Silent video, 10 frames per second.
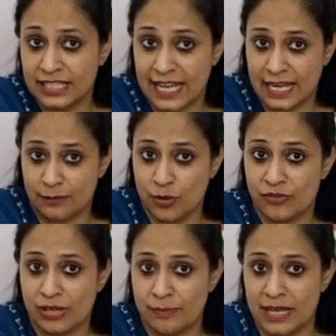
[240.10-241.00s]
the elbow
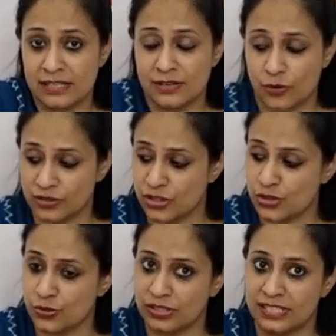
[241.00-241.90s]
will bend or the
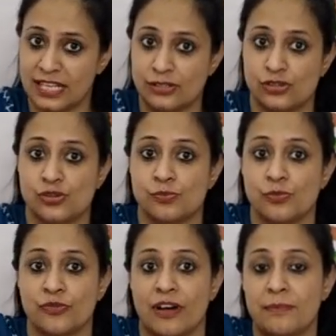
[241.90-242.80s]
shoulder tends to
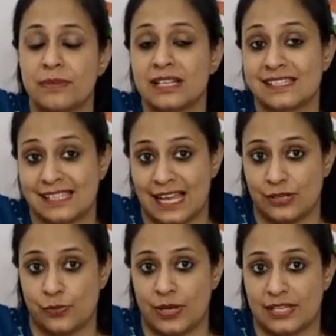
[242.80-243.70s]
move up
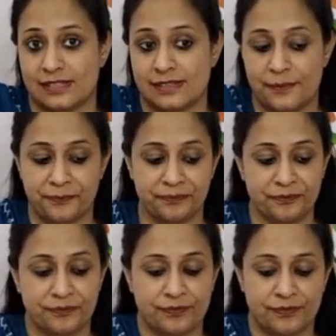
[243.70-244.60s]
sideways.
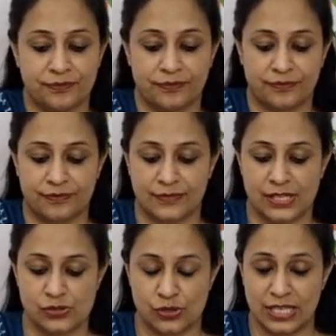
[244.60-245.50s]

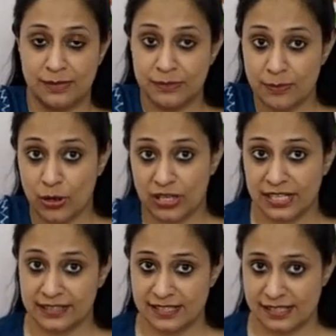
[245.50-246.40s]
So keep the
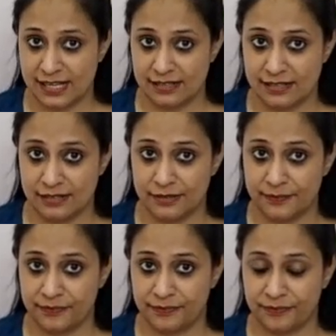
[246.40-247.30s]
bottle in the center.
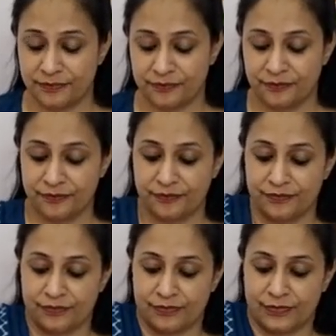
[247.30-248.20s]

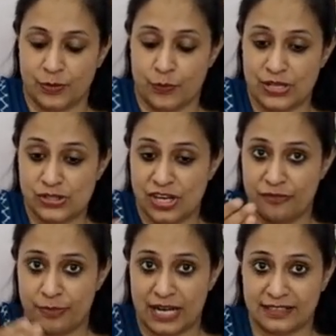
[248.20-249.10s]
Once you
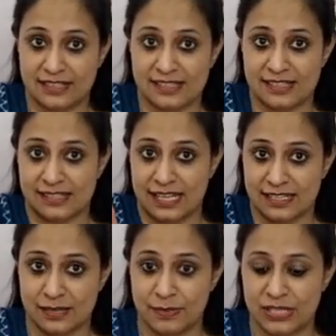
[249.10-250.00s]
have practiced the
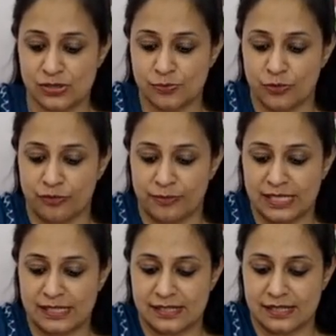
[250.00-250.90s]
center based
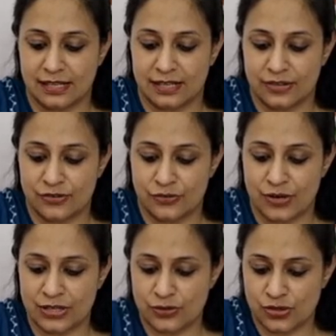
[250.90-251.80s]
movements,
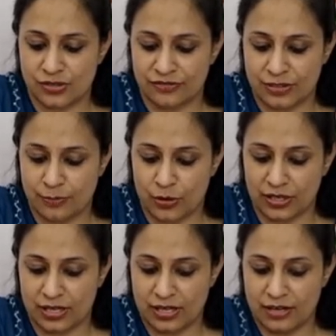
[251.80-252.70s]
Try to shift the
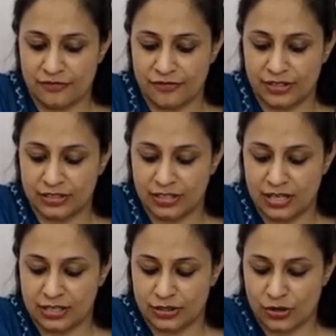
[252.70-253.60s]
bottle
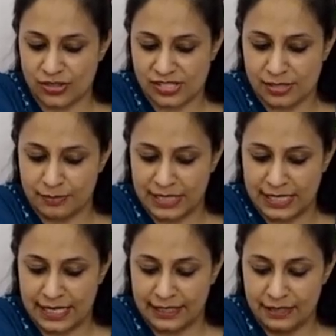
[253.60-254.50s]
further across the
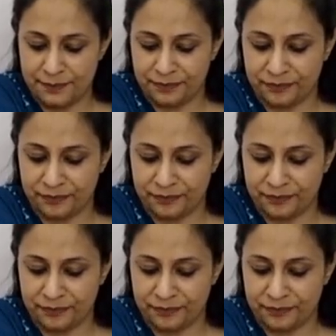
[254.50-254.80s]
midline.